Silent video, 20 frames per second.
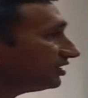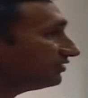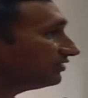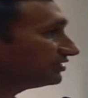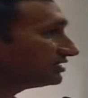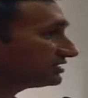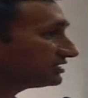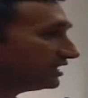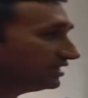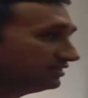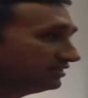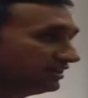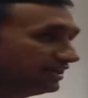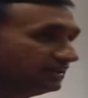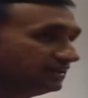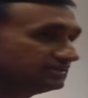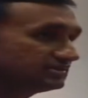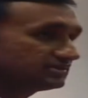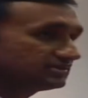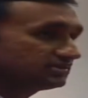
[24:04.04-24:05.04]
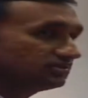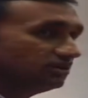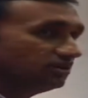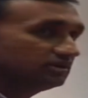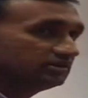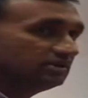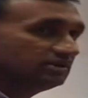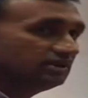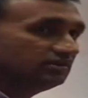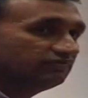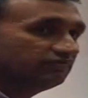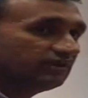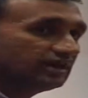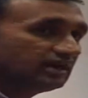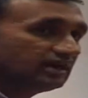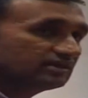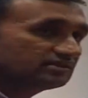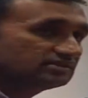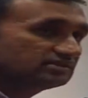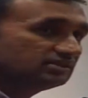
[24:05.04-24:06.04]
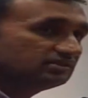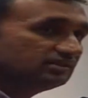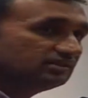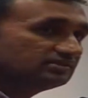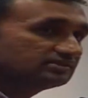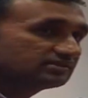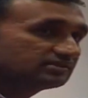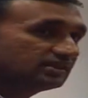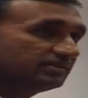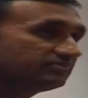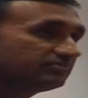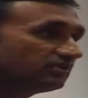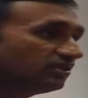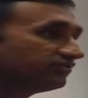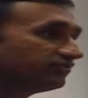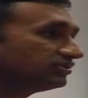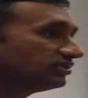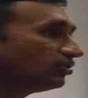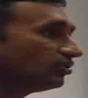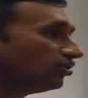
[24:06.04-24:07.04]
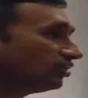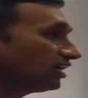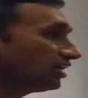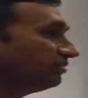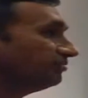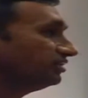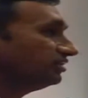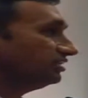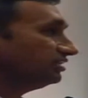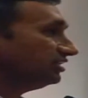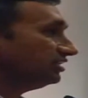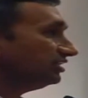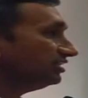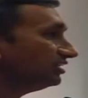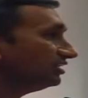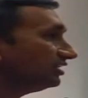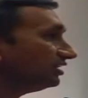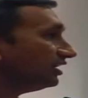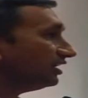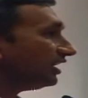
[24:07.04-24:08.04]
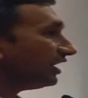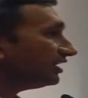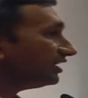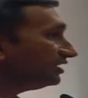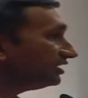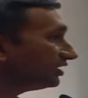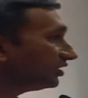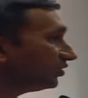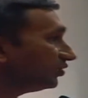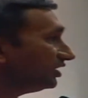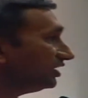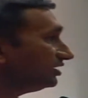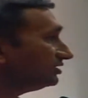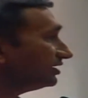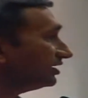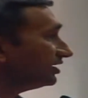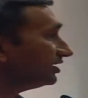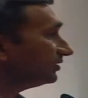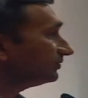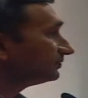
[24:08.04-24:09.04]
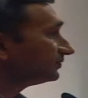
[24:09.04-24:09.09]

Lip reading: the Santals or the Warang Shiti script of the Ho community, including the